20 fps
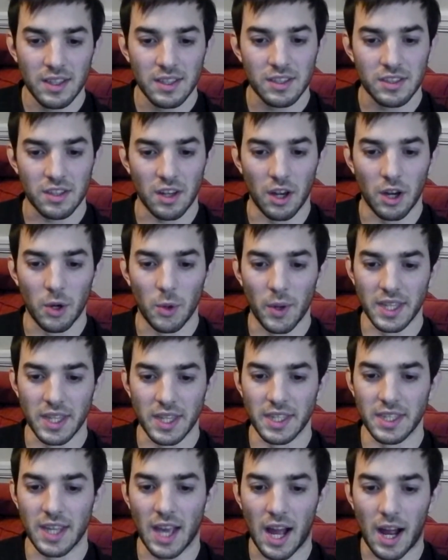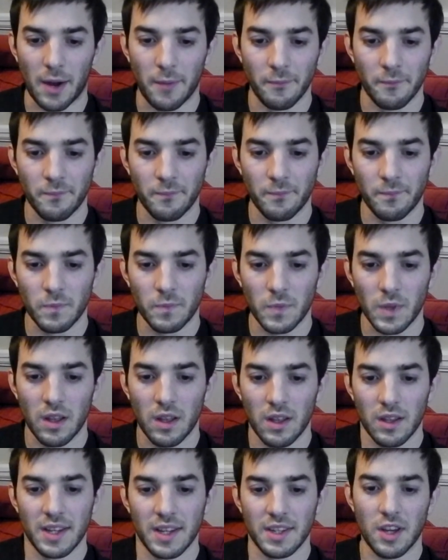So yeah.
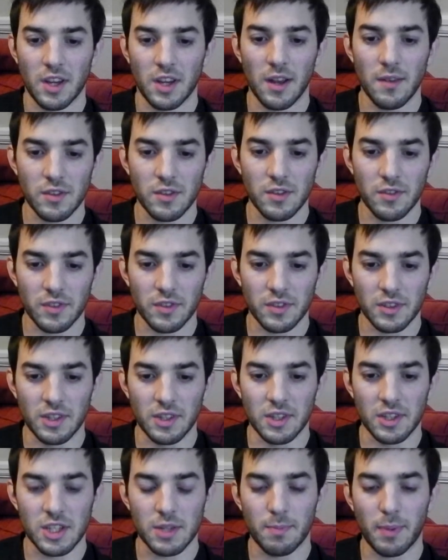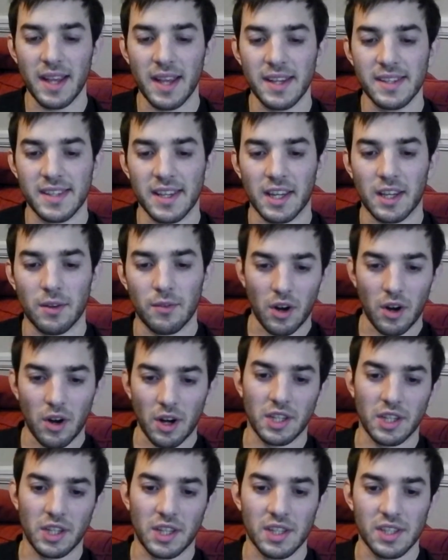In terms of the displays that it can
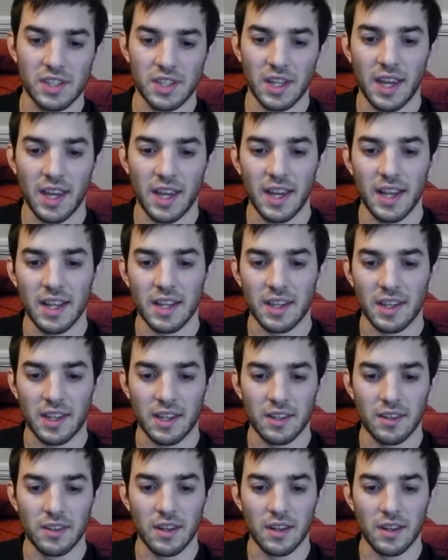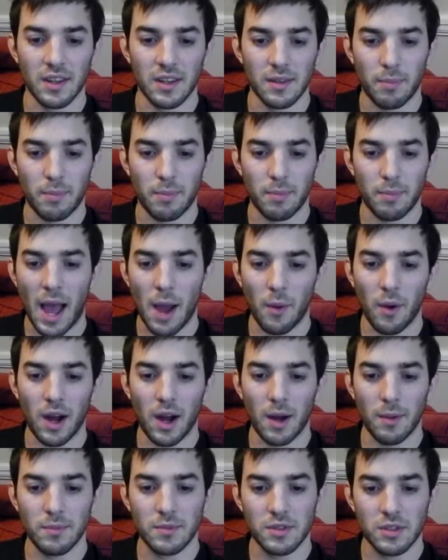run, you can see here it can power
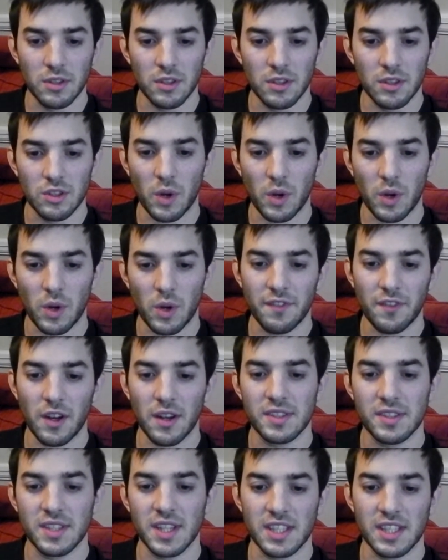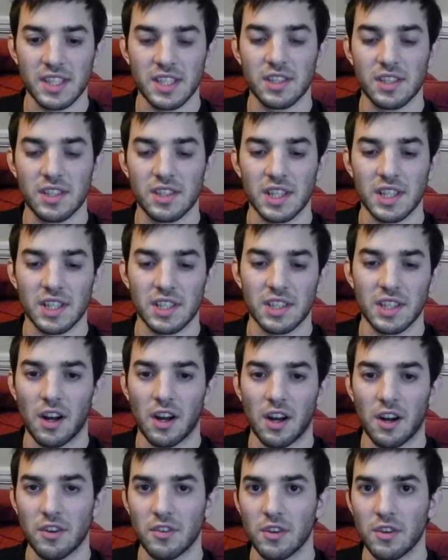up to 2560 to
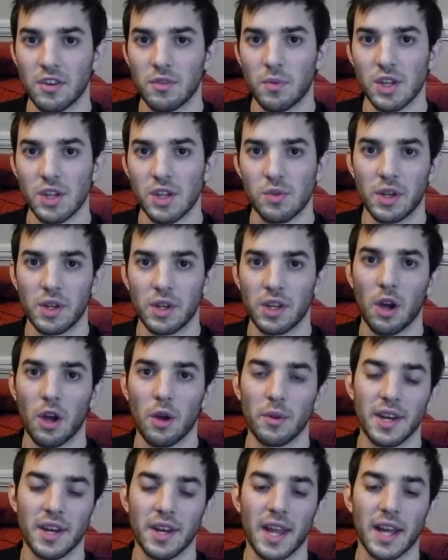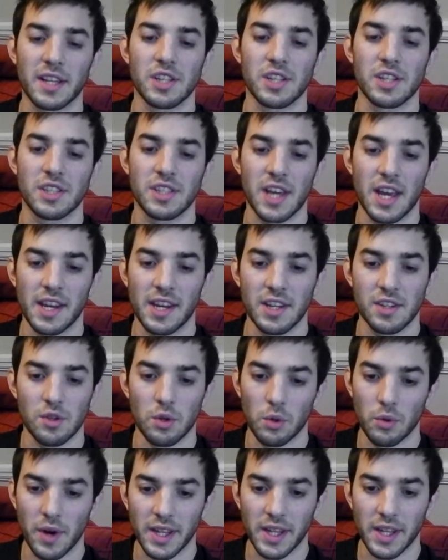1600, which we know the Nexus 10 is
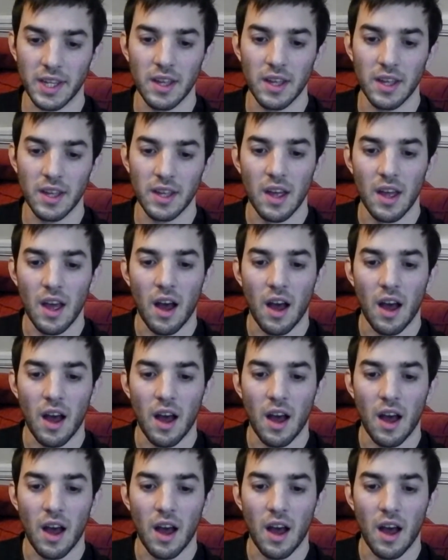already.